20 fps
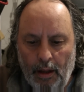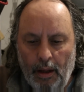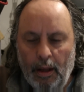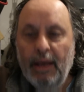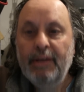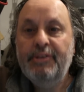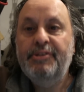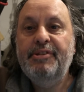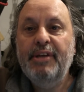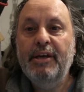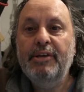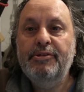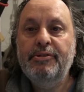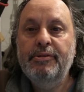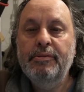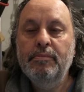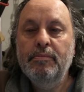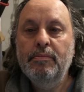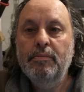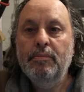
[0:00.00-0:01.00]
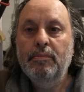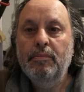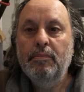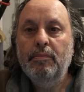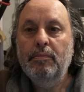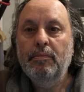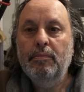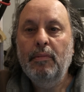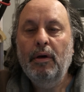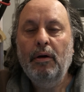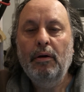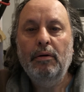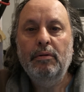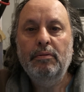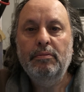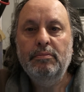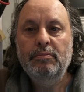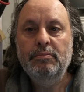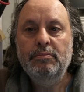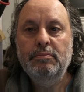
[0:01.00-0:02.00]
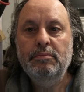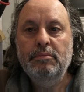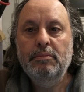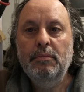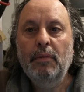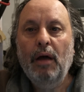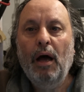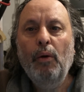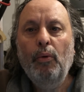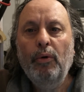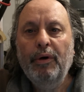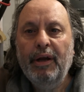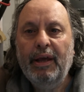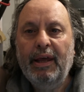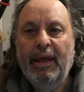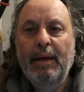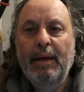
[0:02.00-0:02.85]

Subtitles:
it says, oh, I want to